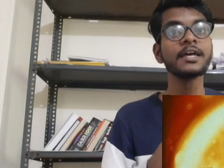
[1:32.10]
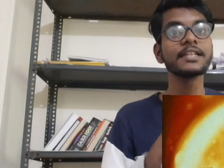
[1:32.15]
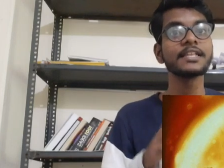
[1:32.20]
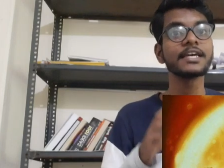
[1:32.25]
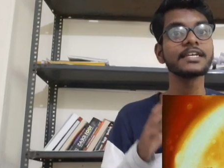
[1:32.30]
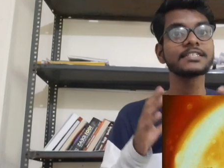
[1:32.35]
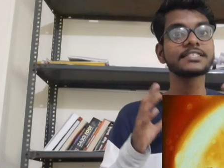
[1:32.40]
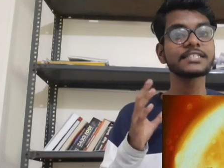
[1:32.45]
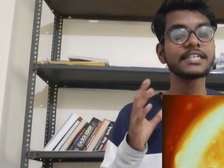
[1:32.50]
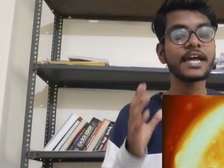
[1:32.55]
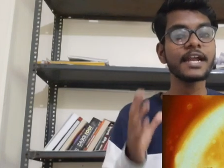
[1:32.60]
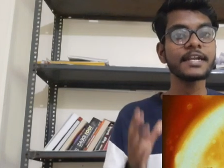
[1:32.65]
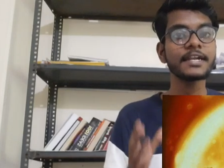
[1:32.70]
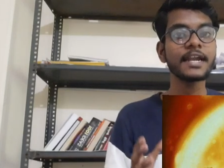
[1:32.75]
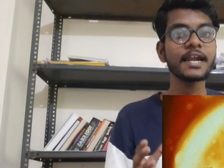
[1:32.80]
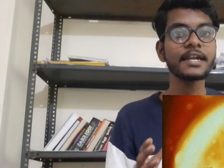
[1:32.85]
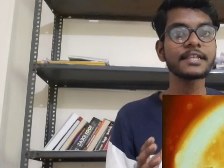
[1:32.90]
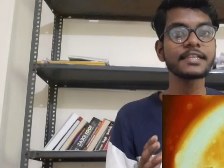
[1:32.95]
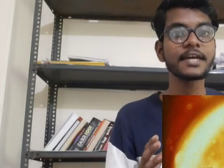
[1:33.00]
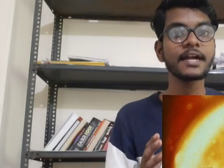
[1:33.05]
They
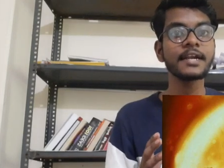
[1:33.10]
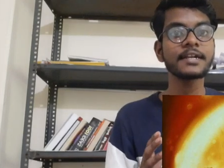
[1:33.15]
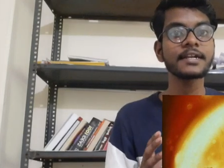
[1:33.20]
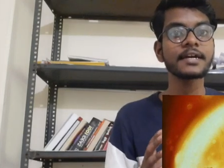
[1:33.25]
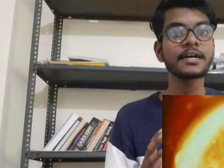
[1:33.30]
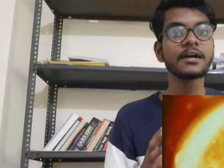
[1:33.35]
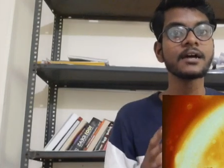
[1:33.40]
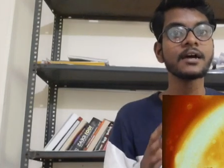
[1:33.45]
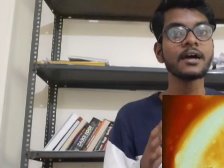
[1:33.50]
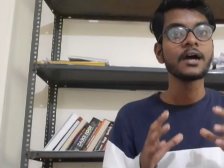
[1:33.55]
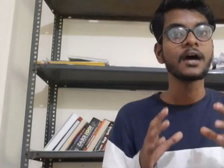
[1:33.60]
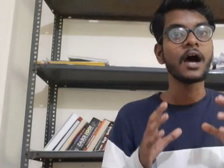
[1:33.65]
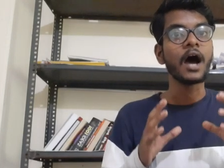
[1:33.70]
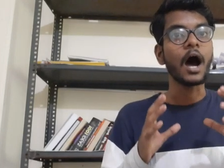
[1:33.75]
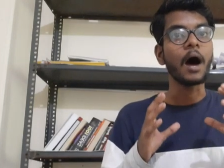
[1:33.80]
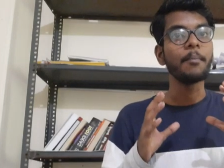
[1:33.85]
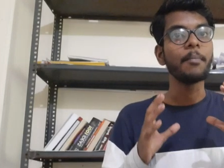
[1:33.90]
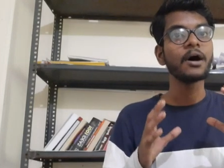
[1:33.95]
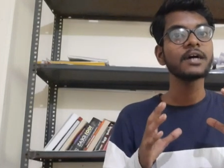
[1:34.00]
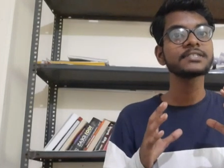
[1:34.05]
stated that
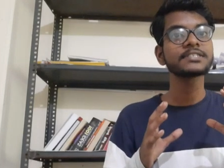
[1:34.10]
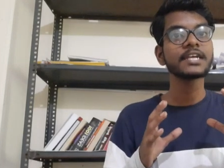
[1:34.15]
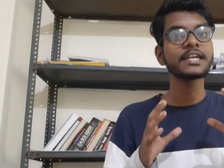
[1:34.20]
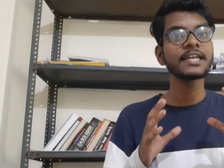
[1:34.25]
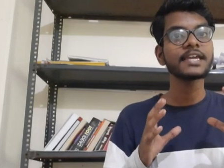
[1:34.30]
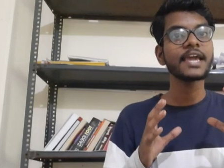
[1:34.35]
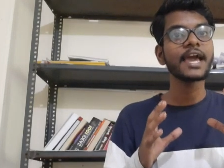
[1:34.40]
abortion